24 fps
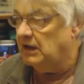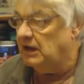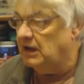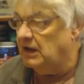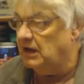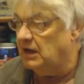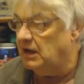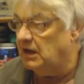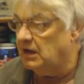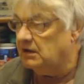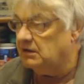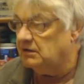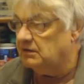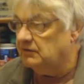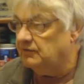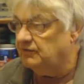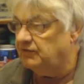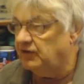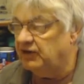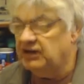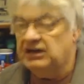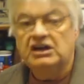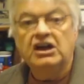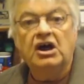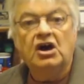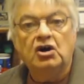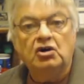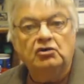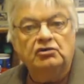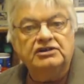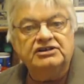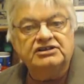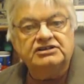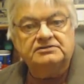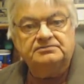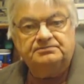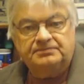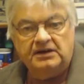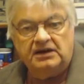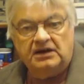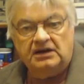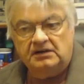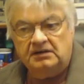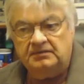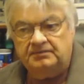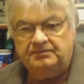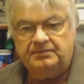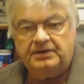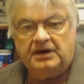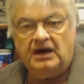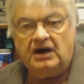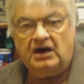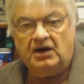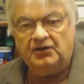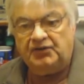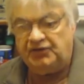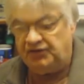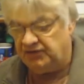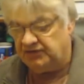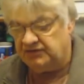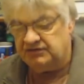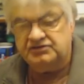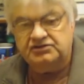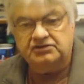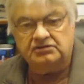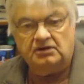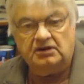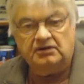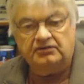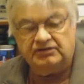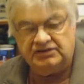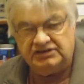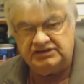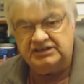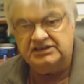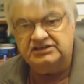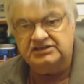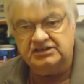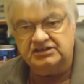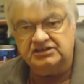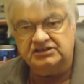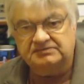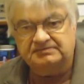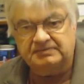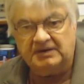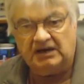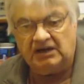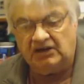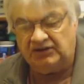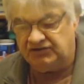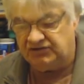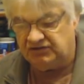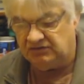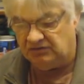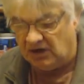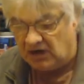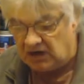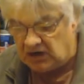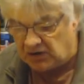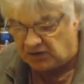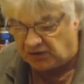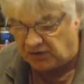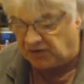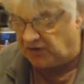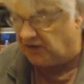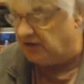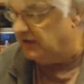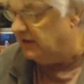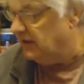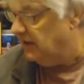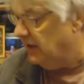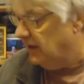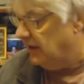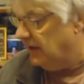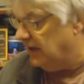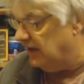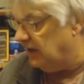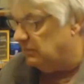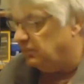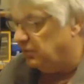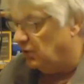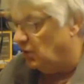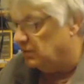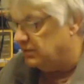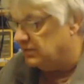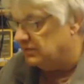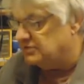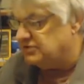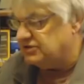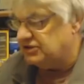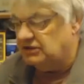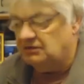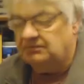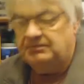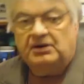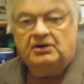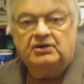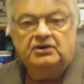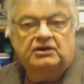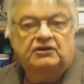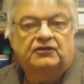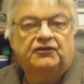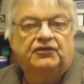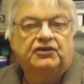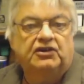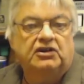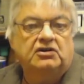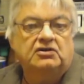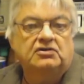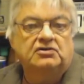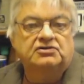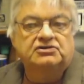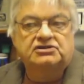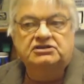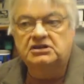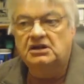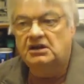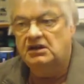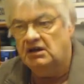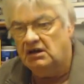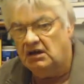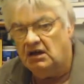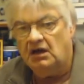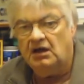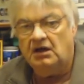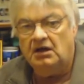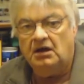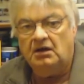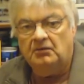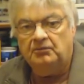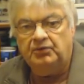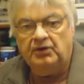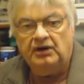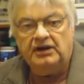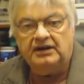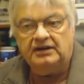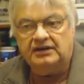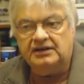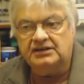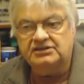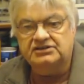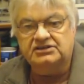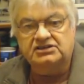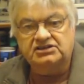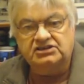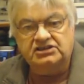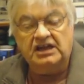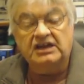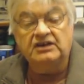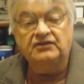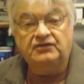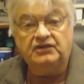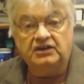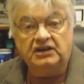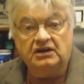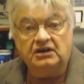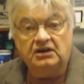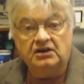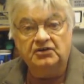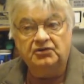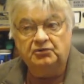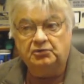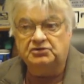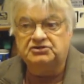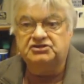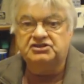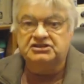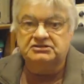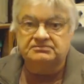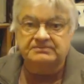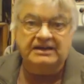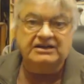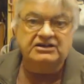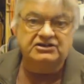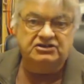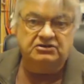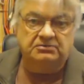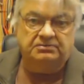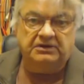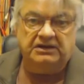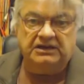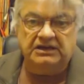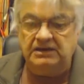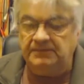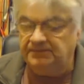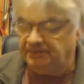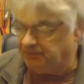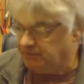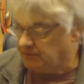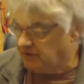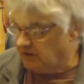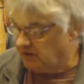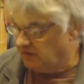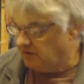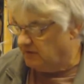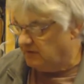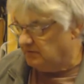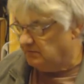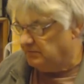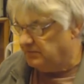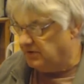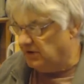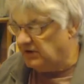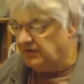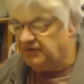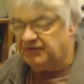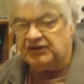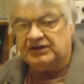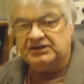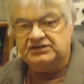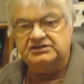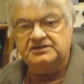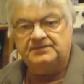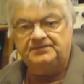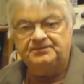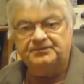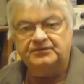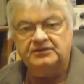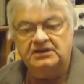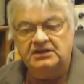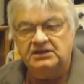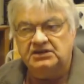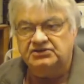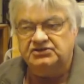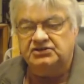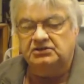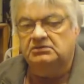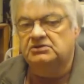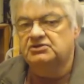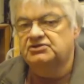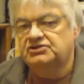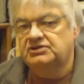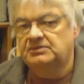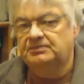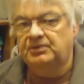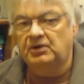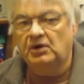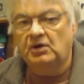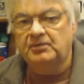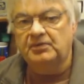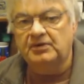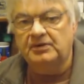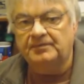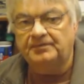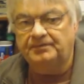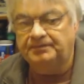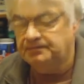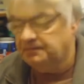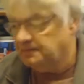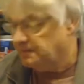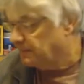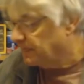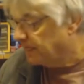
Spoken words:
Very low resistance path to earth. Any problems, it'll blow your fuse. Brilliant. As a safety earth, which it's meant to be, perfect. So what's the problem?